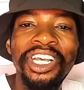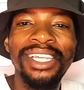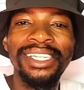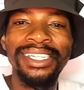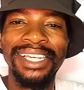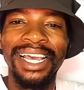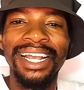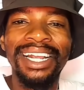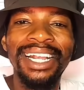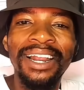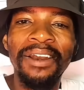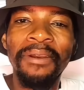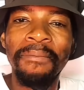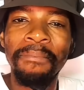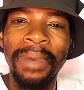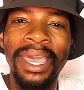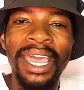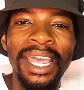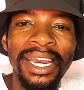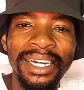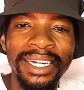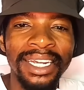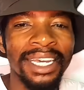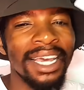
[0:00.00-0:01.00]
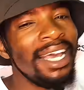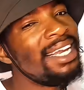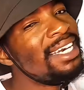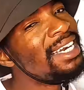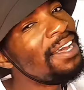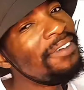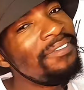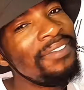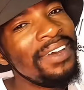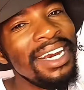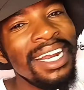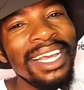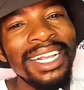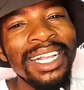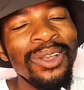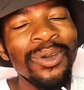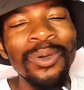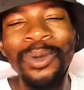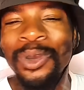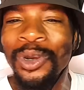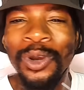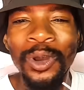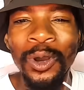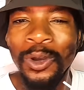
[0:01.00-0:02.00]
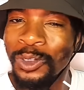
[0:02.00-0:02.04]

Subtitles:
settlement. Definitely, we know